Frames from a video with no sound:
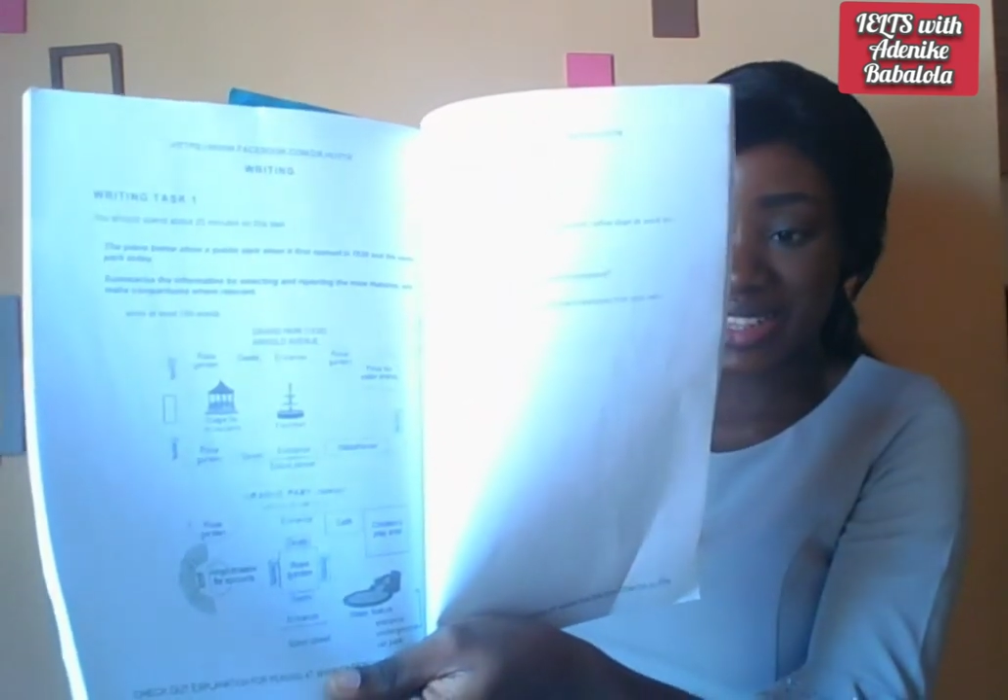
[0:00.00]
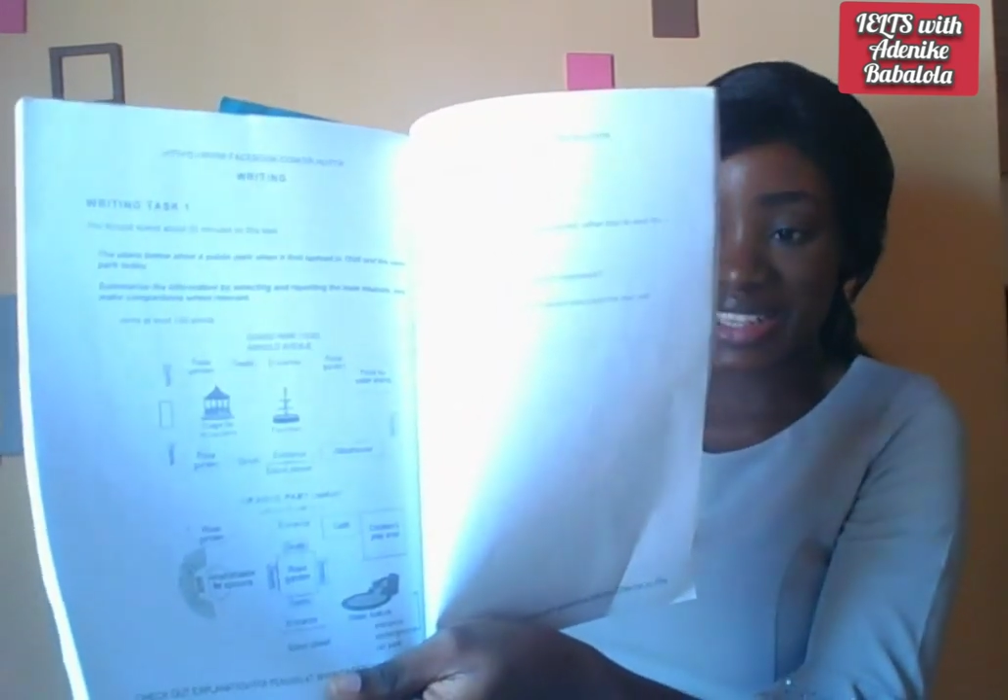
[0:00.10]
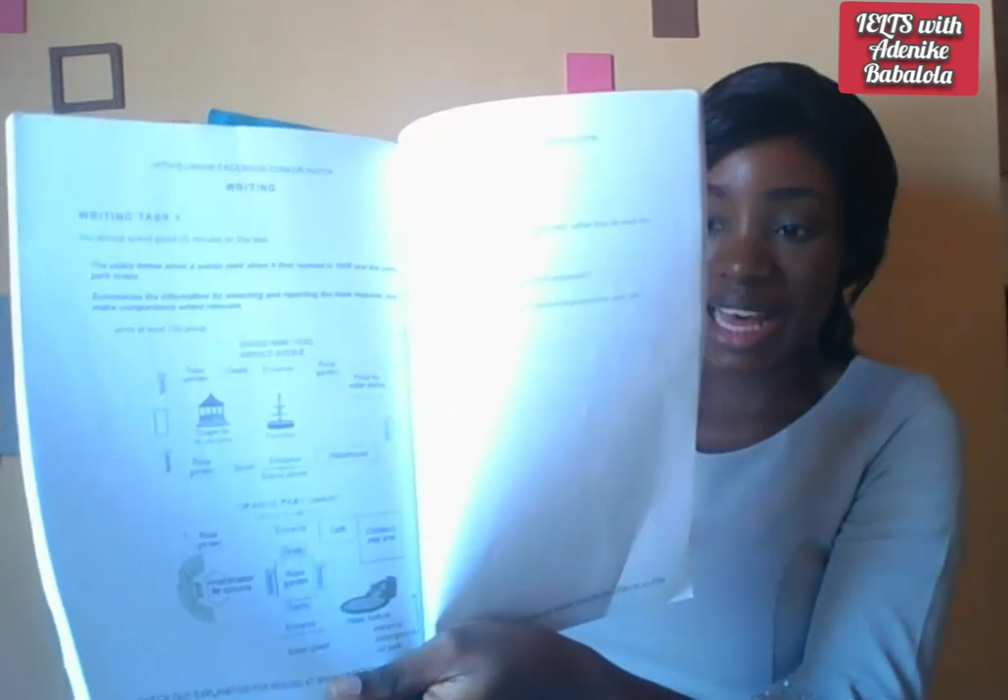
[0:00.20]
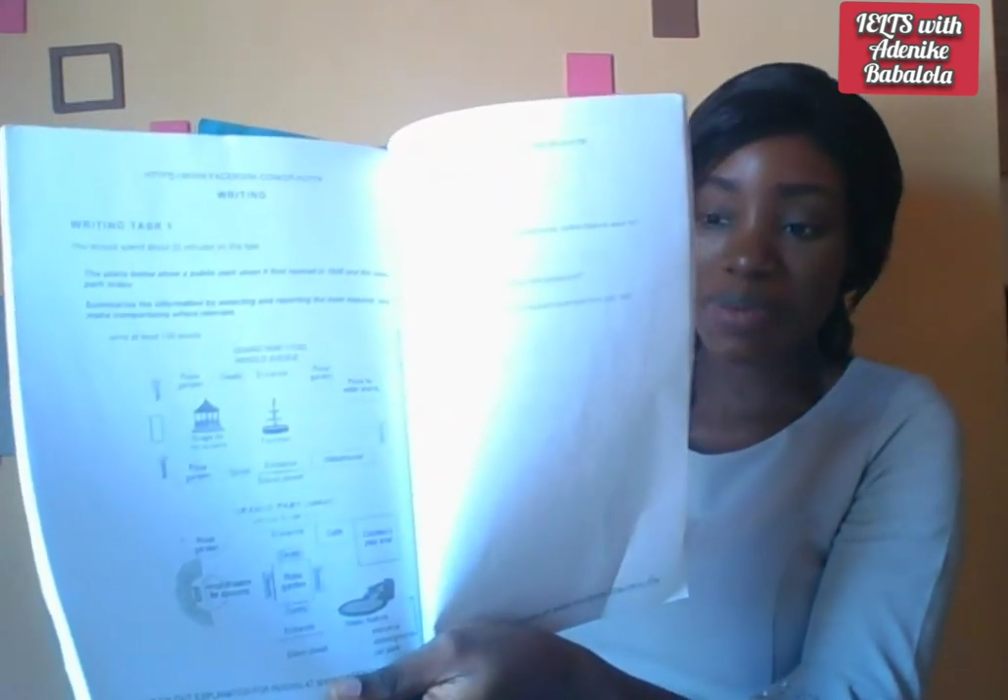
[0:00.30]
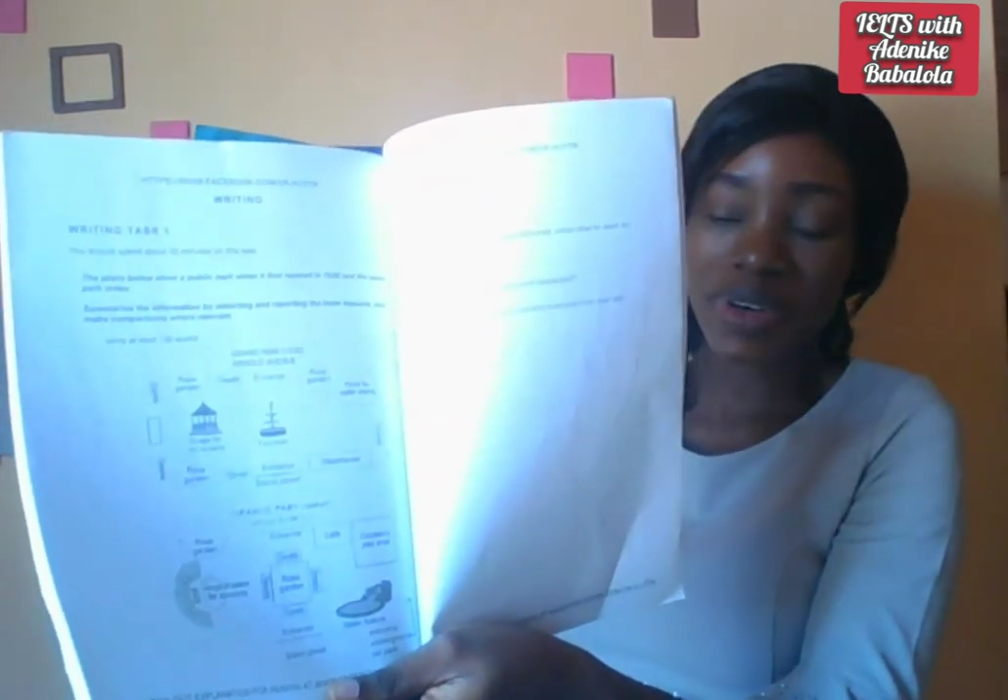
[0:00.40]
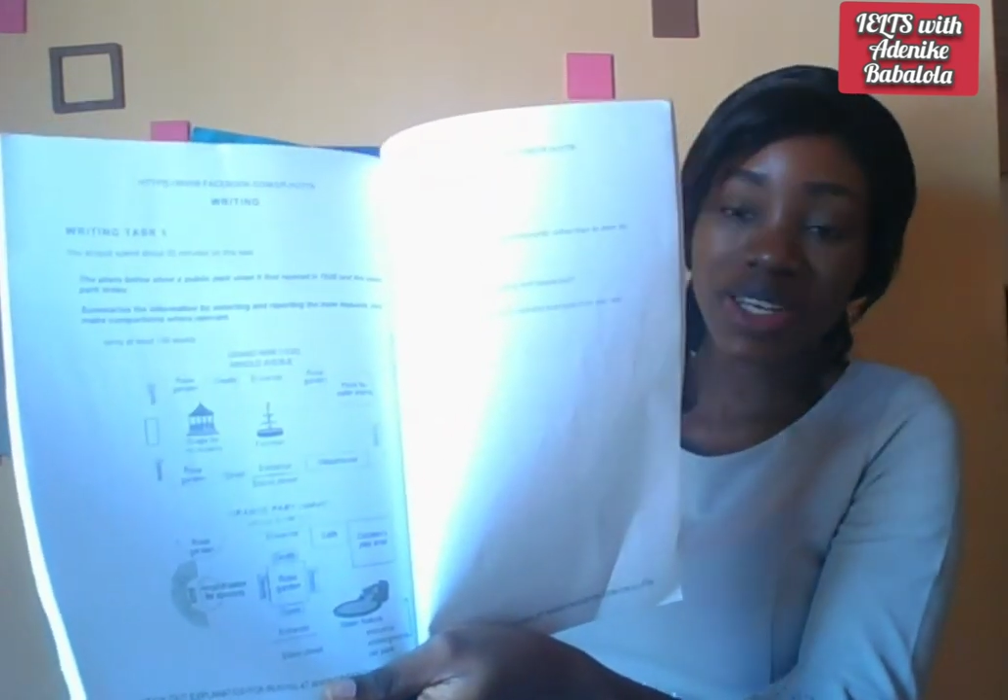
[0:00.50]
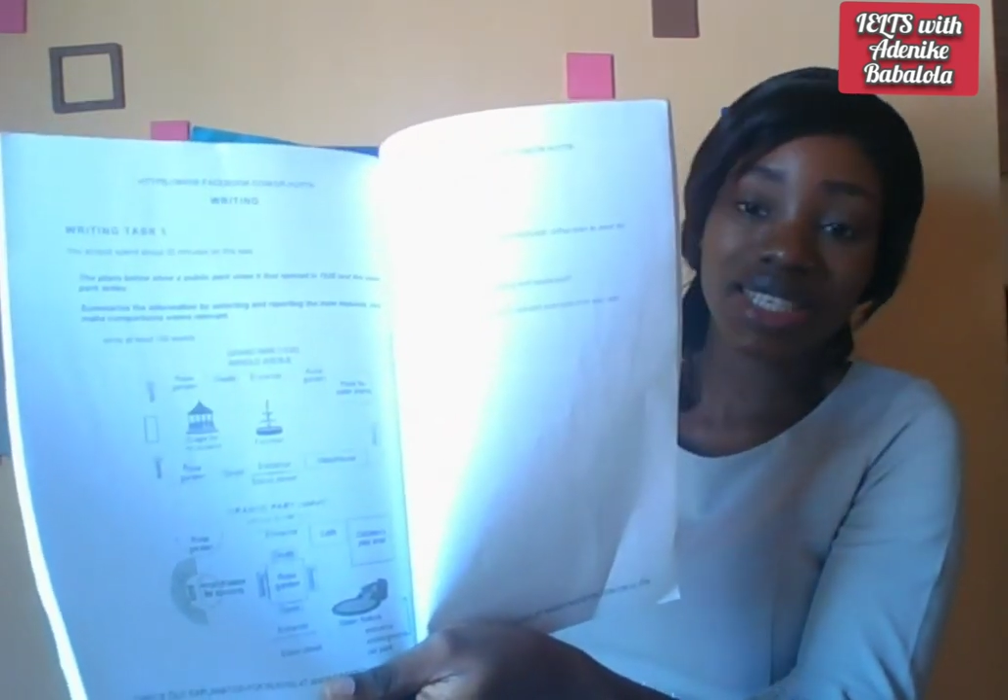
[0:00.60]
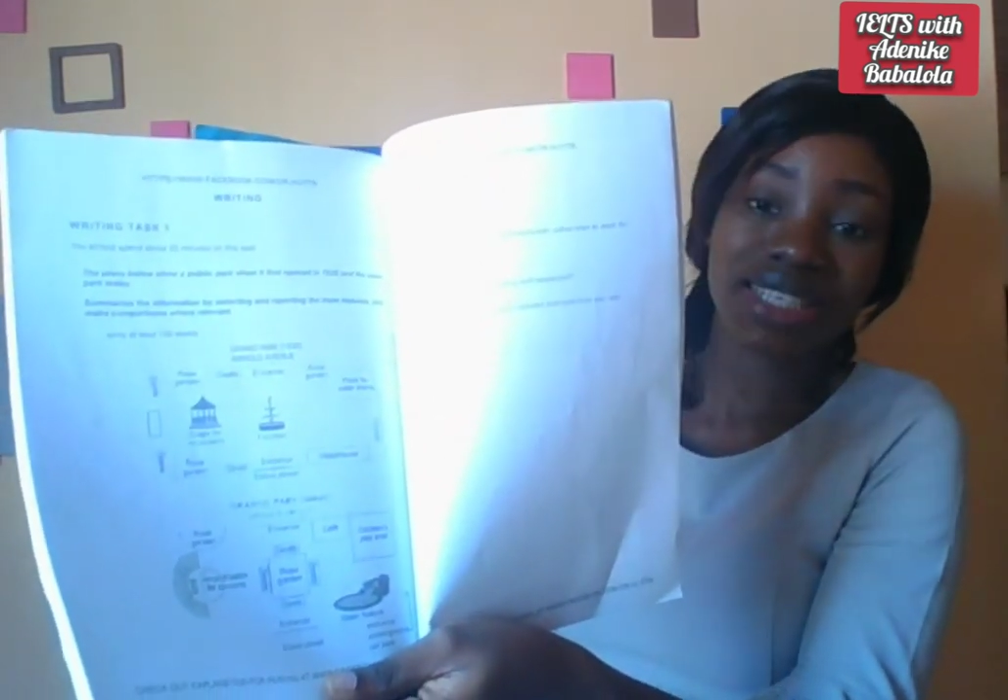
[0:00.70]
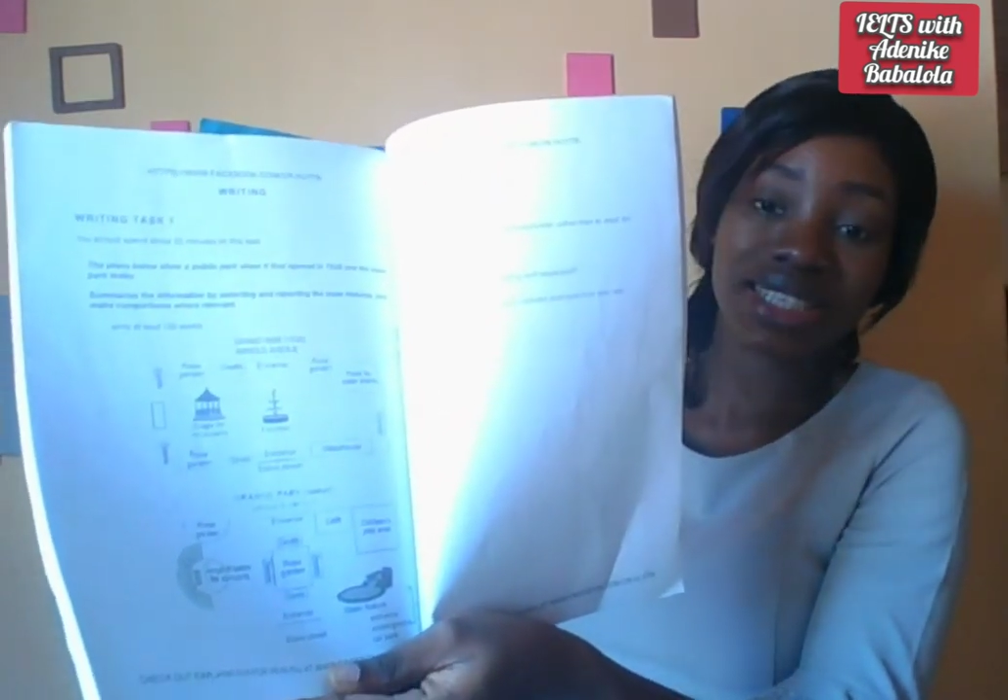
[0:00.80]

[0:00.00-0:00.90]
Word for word: the apparently